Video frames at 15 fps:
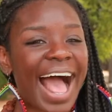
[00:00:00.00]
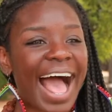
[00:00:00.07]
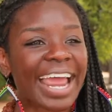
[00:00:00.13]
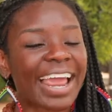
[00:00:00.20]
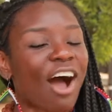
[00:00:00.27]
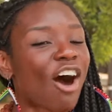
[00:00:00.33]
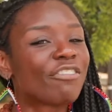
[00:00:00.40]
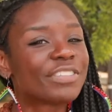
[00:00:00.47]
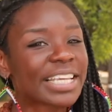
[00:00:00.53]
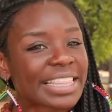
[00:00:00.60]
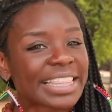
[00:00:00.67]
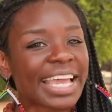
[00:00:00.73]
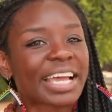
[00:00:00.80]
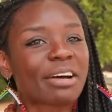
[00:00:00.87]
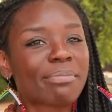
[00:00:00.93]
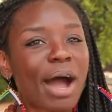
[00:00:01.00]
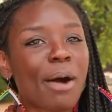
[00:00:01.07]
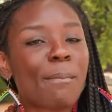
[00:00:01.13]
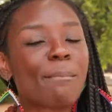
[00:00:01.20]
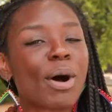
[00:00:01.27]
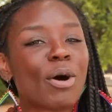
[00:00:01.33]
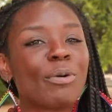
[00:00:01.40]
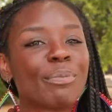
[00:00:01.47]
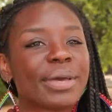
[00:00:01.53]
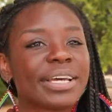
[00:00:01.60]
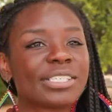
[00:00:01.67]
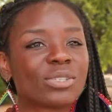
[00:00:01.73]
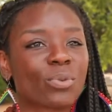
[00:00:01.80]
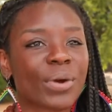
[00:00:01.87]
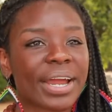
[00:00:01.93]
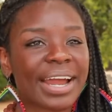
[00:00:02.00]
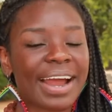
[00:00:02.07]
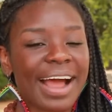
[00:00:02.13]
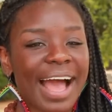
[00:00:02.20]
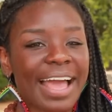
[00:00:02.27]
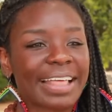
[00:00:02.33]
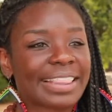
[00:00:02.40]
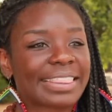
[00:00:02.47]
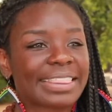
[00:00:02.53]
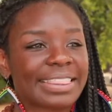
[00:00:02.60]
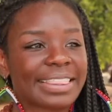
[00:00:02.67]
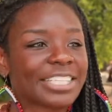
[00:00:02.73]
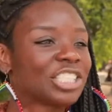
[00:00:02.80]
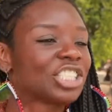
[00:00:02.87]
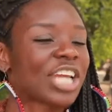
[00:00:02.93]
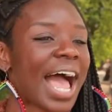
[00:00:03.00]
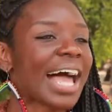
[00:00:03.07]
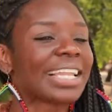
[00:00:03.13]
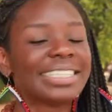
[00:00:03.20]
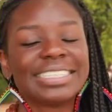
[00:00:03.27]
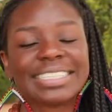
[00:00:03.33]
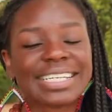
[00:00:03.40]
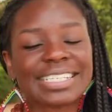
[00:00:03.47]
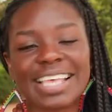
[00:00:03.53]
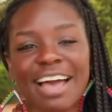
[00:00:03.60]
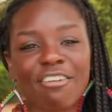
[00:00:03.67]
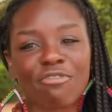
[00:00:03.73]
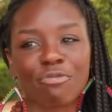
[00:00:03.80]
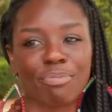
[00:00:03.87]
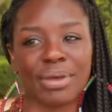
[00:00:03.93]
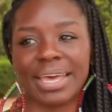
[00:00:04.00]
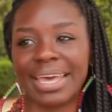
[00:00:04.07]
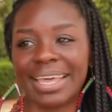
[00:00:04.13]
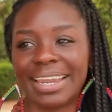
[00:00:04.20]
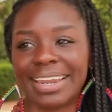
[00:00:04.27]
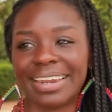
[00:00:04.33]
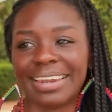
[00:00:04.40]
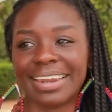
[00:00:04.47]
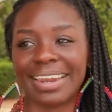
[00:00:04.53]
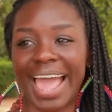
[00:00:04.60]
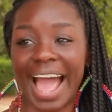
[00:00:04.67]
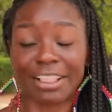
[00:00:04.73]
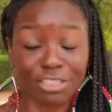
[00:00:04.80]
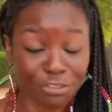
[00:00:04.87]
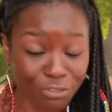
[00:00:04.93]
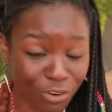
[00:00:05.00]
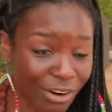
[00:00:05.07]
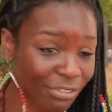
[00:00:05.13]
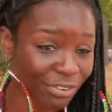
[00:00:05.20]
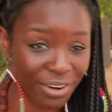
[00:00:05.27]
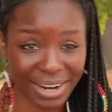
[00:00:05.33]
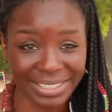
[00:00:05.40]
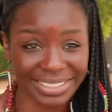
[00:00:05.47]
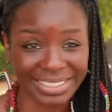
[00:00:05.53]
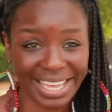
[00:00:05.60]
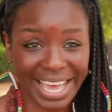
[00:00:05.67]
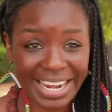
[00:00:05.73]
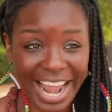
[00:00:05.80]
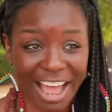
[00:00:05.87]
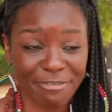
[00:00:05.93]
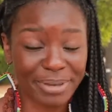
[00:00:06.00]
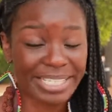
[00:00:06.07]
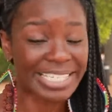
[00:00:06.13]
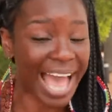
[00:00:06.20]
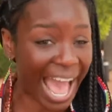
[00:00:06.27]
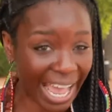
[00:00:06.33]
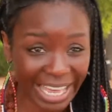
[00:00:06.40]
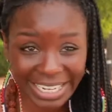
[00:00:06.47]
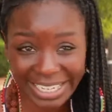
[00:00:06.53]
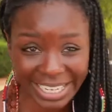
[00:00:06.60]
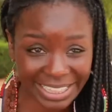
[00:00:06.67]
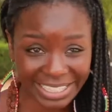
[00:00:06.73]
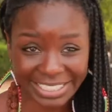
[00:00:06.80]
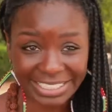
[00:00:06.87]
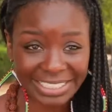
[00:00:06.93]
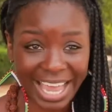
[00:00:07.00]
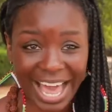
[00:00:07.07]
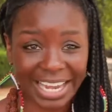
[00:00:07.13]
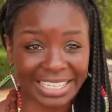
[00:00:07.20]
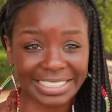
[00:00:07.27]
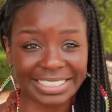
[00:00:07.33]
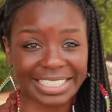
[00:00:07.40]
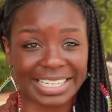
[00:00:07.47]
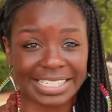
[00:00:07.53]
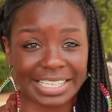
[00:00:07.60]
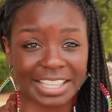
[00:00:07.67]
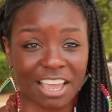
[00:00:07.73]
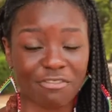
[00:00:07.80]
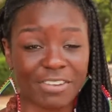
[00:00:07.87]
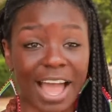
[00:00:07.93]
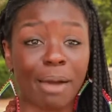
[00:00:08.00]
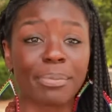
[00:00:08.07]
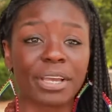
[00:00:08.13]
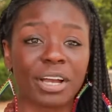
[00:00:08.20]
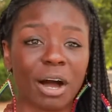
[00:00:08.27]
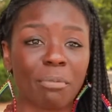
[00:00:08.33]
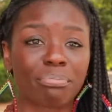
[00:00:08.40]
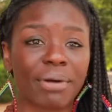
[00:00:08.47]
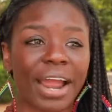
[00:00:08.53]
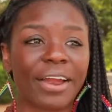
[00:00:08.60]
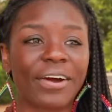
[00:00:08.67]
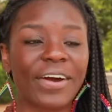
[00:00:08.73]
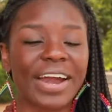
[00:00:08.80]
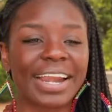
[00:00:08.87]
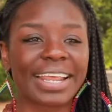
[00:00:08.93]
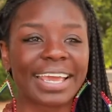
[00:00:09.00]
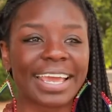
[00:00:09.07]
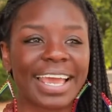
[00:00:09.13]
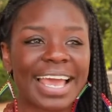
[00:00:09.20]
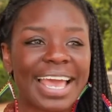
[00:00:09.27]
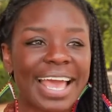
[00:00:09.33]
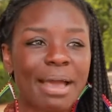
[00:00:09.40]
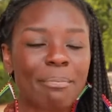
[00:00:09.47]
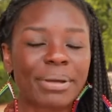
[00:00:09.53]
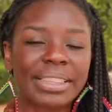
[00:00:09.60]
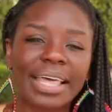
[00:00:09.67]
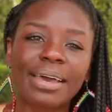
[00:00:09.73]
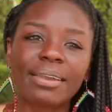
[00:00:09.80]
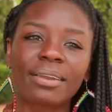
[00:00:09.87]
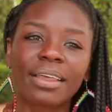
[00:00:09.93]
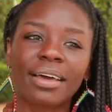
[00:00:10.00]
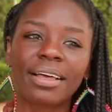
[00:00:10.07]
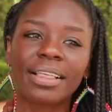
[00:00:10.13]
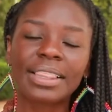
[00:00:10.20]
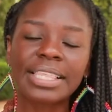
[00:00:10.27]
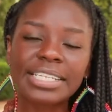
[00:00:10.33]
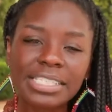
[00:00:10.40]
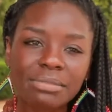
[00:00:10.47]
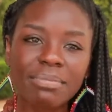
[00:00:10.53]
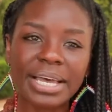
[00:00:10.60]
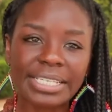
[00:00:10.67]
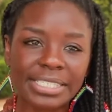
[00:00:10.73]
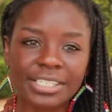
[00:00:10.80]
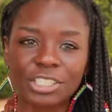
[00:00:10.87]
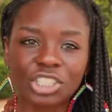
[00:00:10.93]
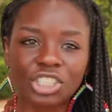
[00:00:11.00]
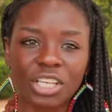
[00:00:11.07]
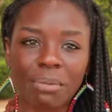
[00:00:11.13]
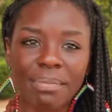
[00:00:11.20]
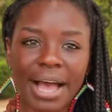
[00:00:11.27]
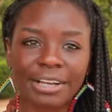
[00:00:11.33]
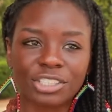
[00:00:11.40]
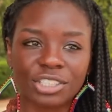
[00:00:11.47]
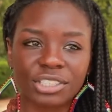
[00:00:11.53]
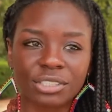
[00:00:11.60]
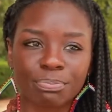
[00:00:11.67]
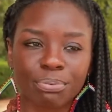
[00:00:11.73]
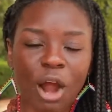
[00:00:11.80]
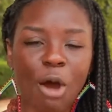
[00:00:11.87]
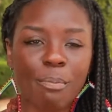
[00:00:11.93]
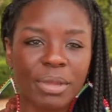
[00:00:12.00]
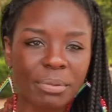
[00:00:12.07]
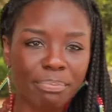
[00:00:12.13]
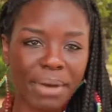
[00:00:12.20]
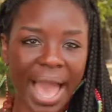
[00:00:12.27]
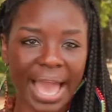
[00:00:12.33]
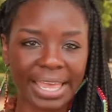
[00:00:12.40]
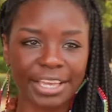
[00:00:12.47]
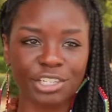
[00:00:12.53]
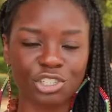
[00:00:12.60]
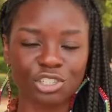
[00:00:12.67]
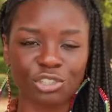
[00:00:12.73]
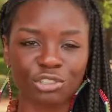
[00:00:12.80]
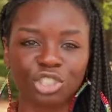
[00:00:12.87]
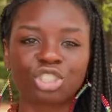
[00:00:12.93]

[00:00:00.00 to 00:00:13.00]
I often think about moments where challenges have been at the forefront and I've been tackling these challenges and they've now become priority. But then this message somehow just brought me back into